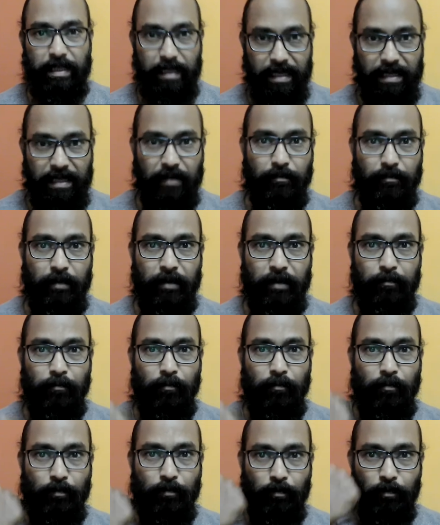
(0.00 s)
Like my
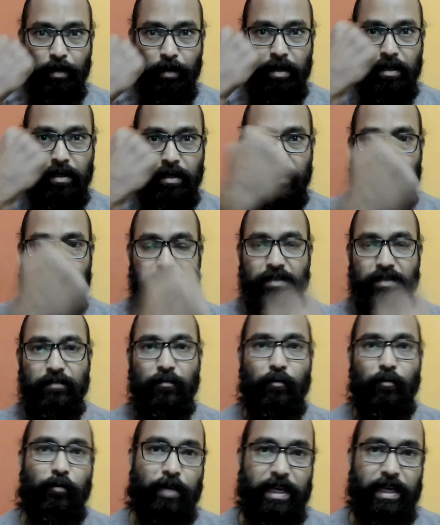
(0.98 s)
blood is
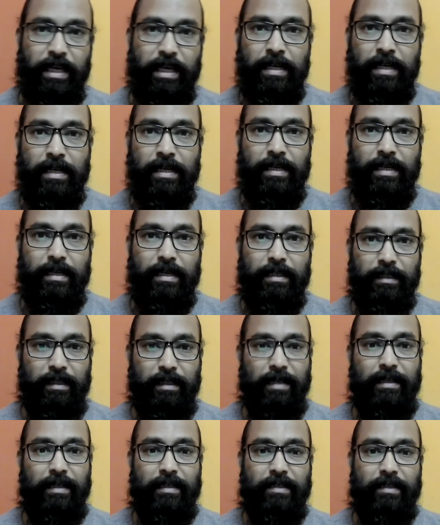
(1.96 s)
flowing,
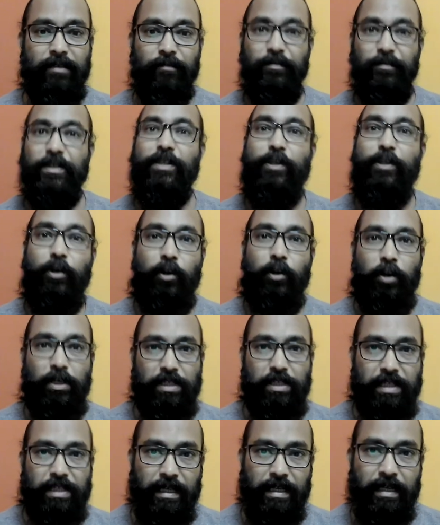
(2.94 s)
that is a
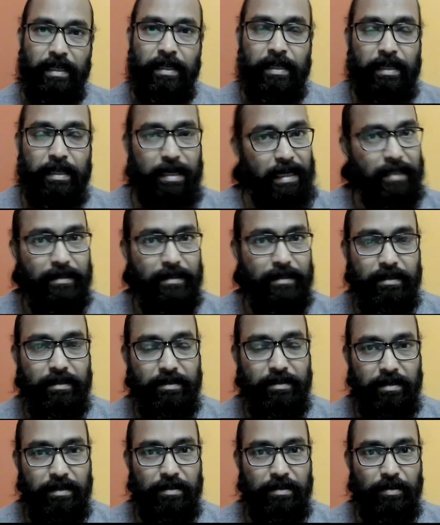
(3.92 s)
physiological
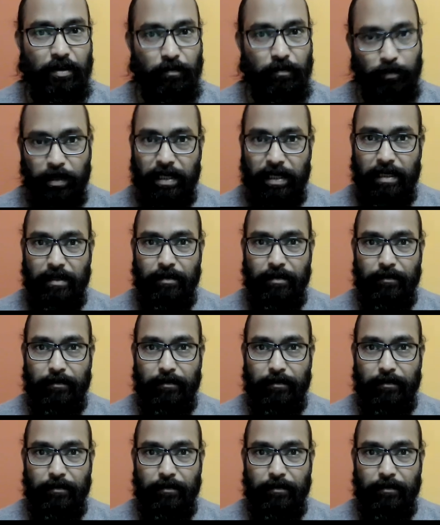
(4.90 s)
existence of mine,